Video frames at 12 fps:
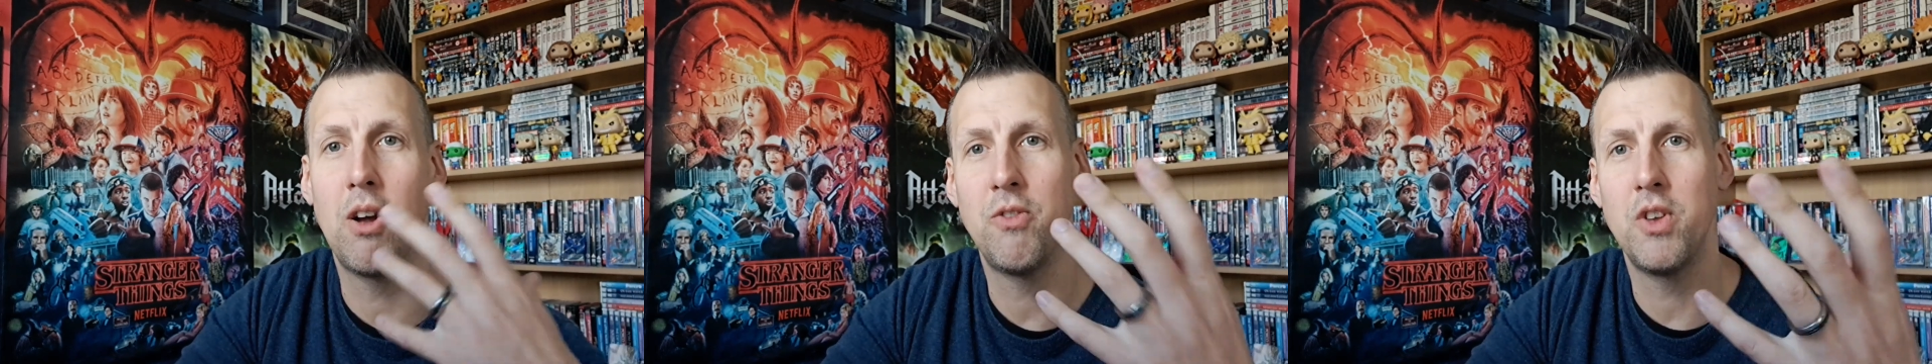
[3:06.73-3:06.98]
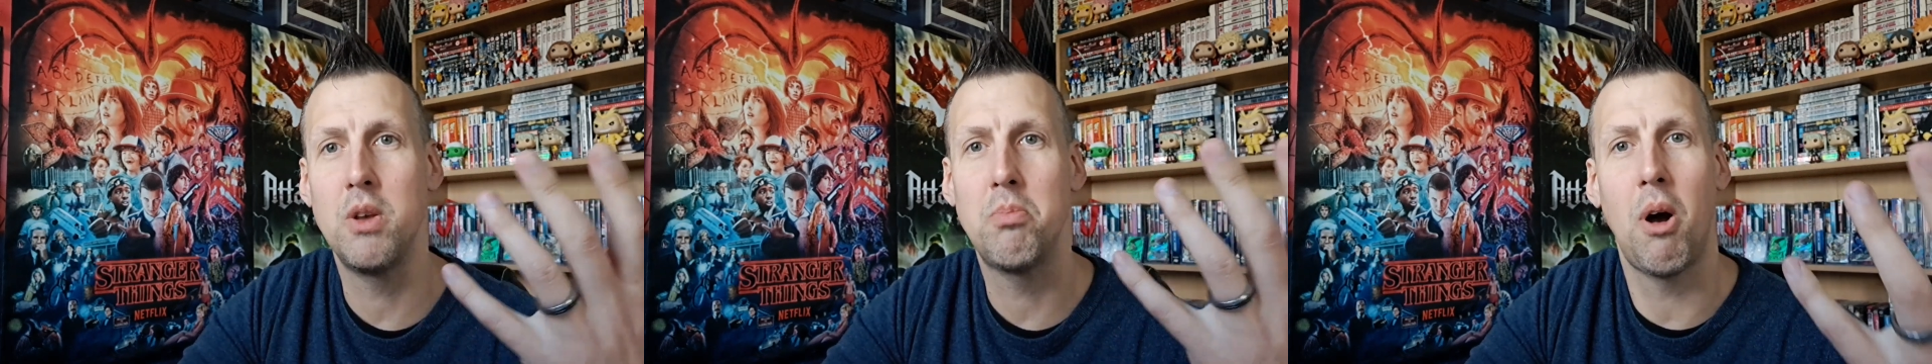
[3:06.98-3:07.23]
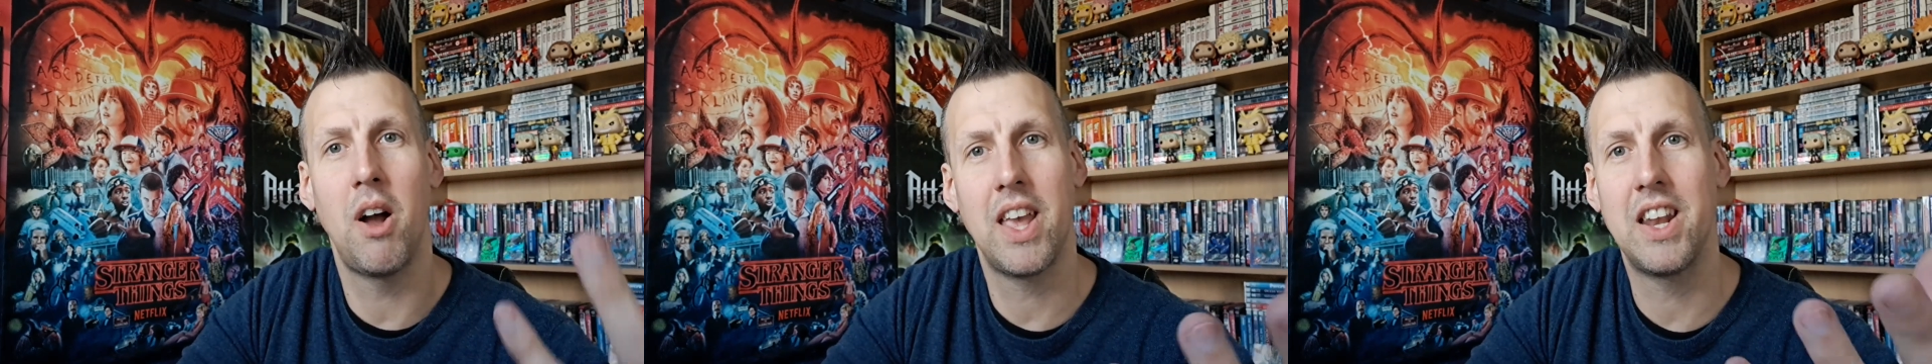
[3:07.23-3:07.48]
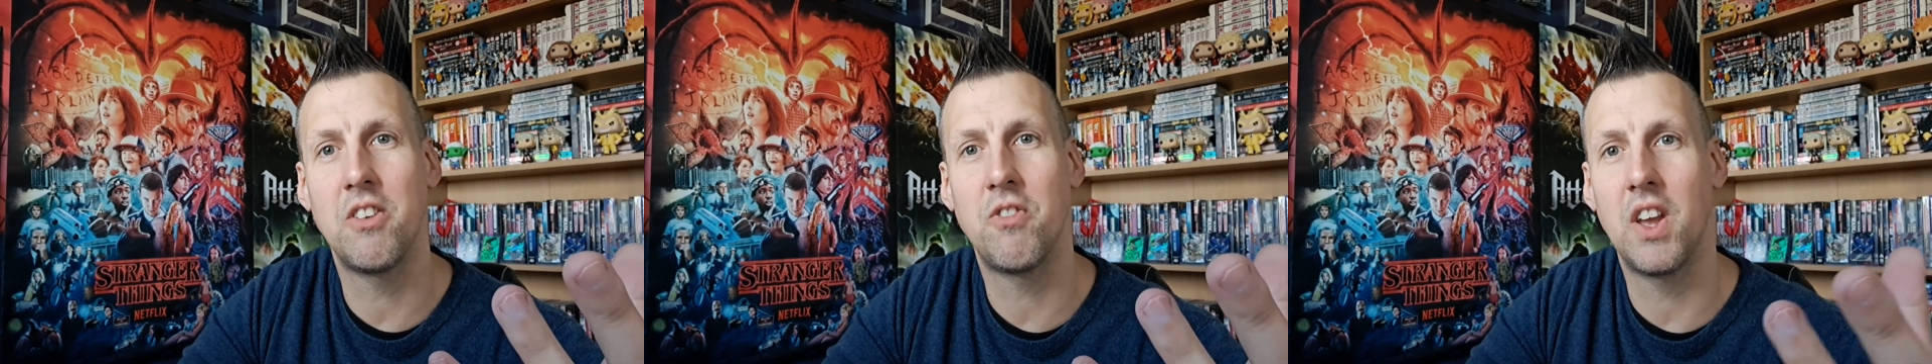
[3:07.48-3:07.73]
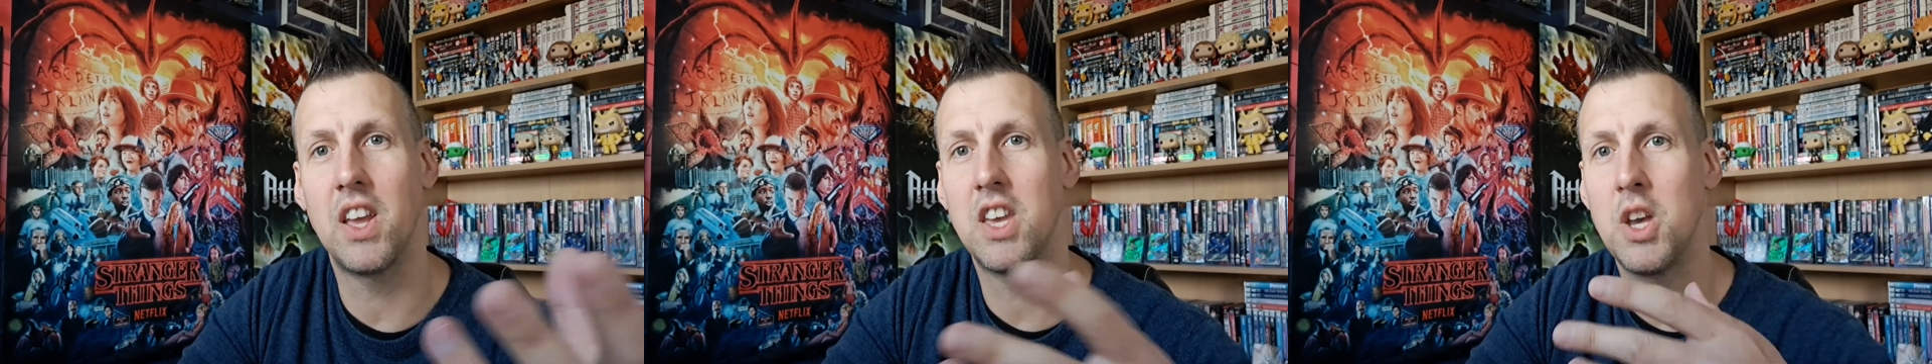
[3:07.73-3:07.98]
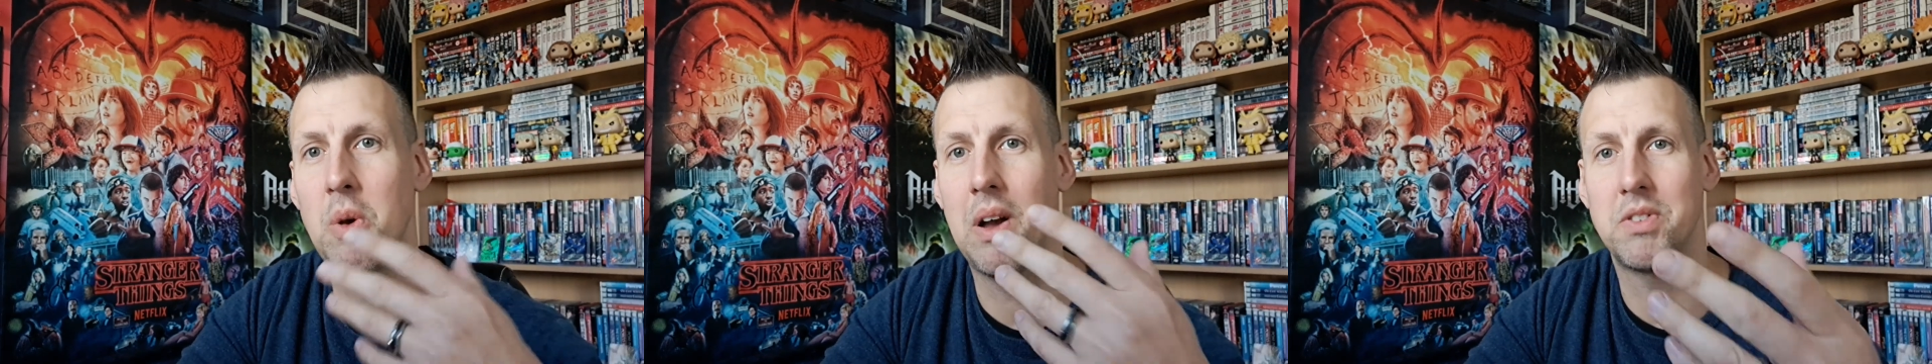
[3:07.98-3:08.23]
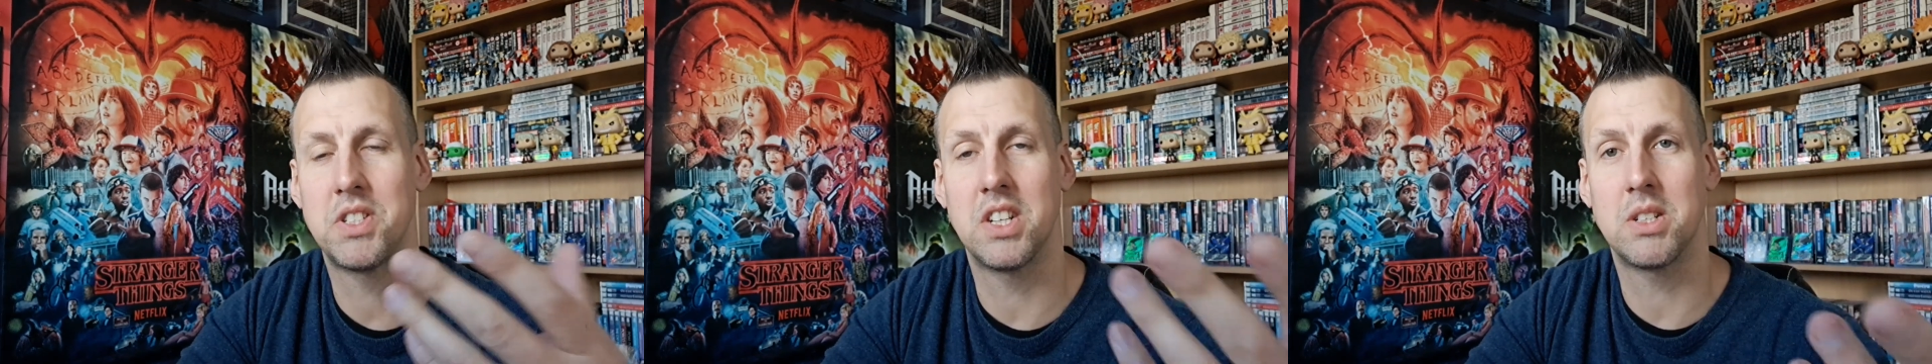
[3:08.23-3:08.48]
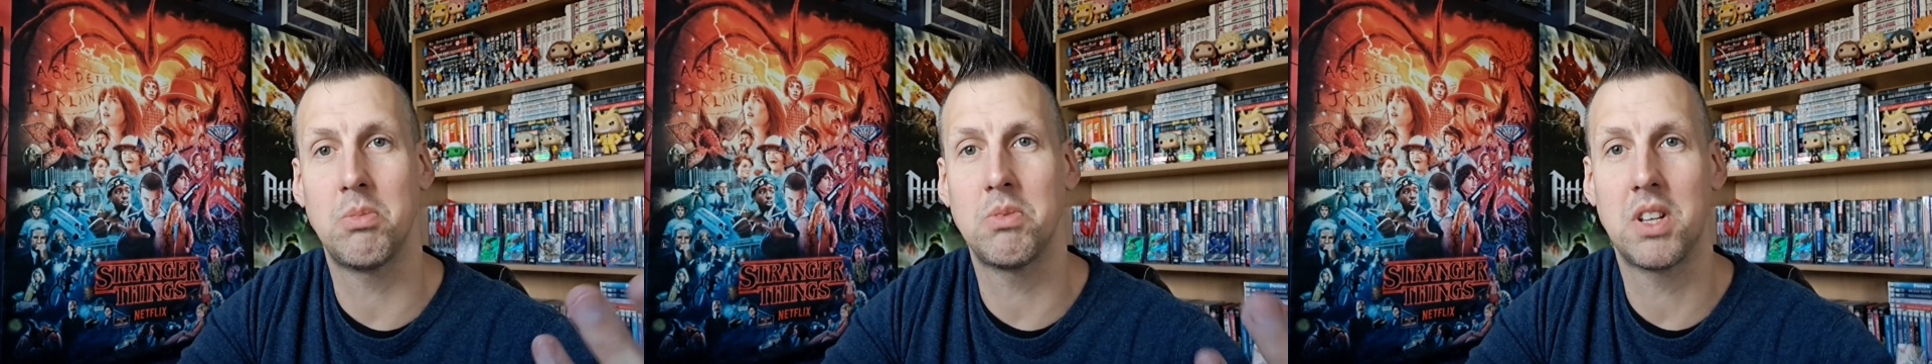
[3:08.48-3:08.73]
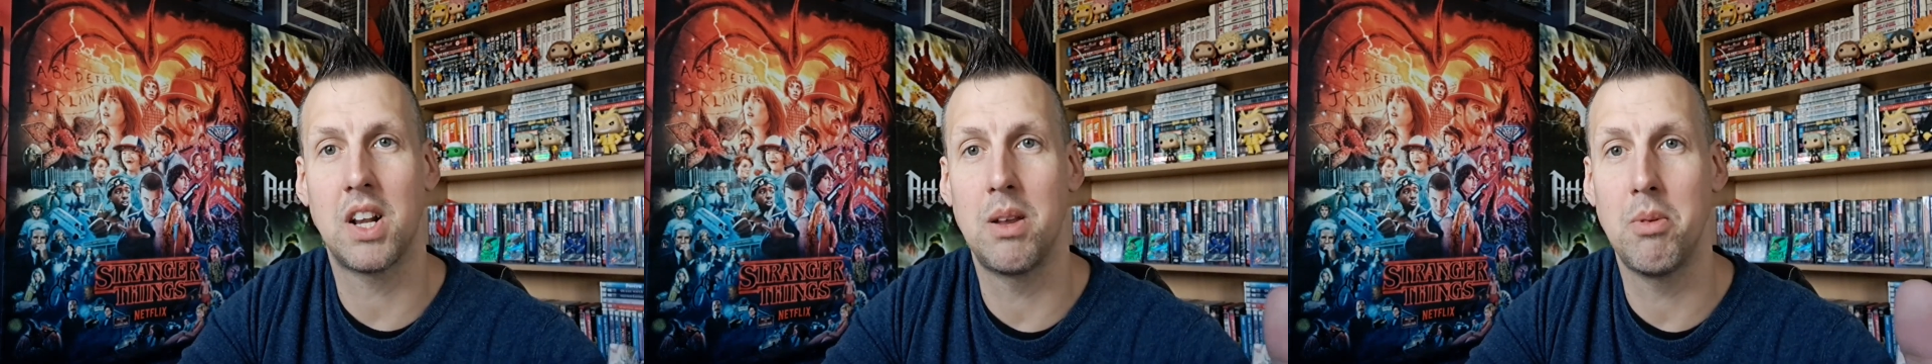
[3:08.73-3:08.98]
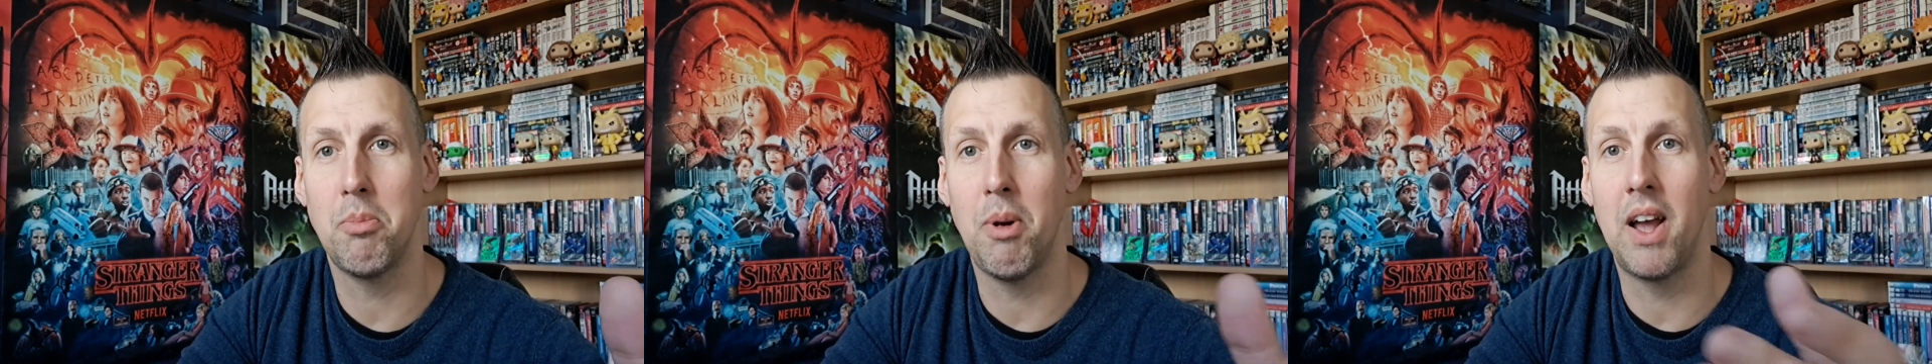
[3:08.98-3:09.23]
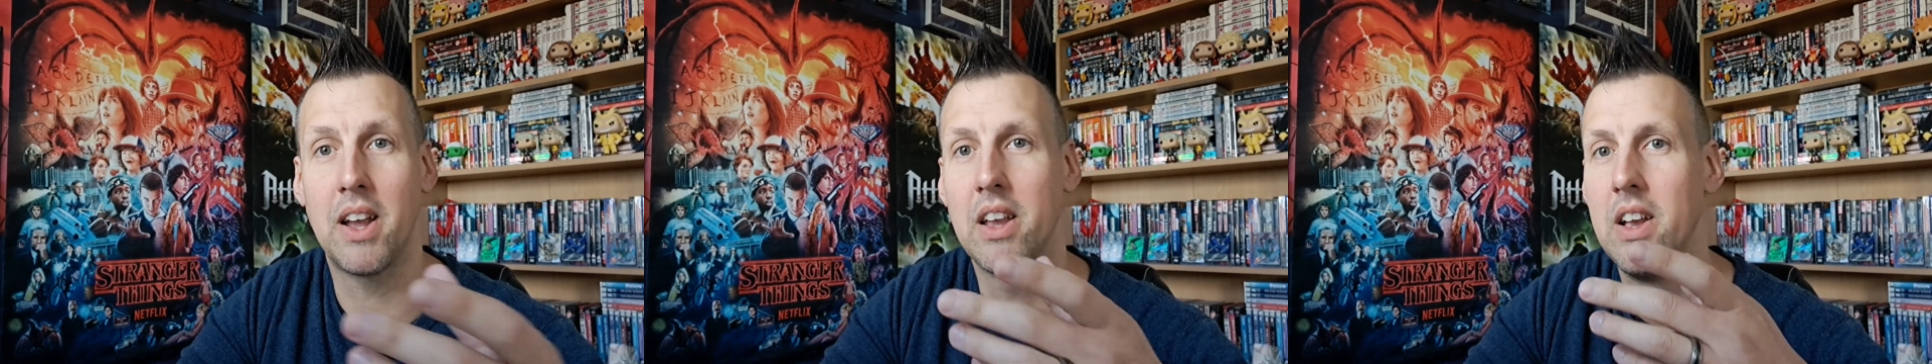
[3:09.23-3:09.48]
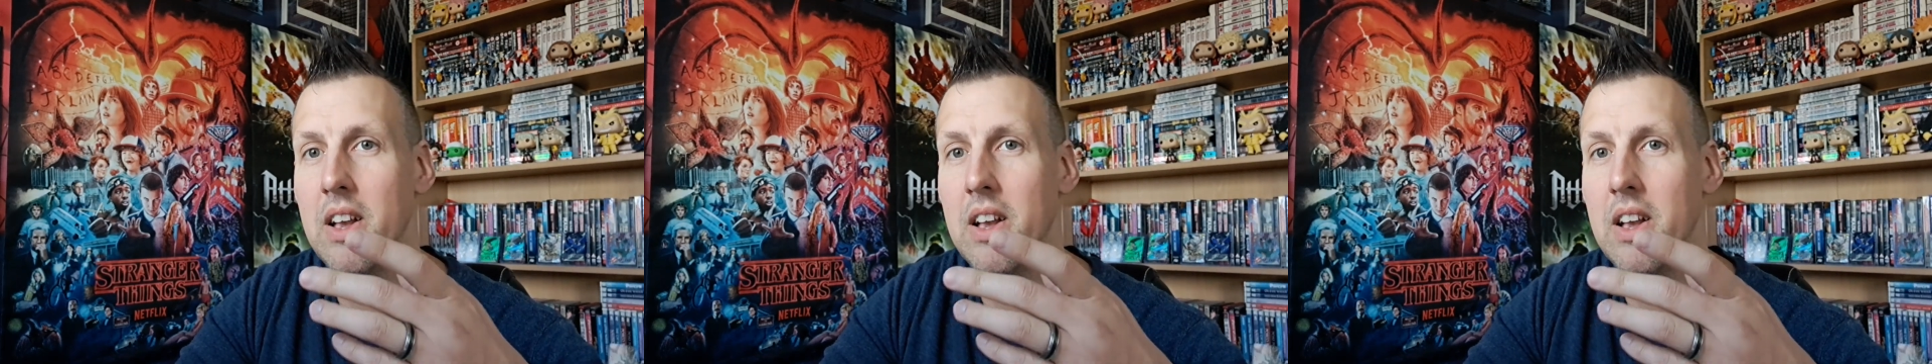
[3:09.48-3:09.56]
if you buy anything, you have 6 months to claim it back.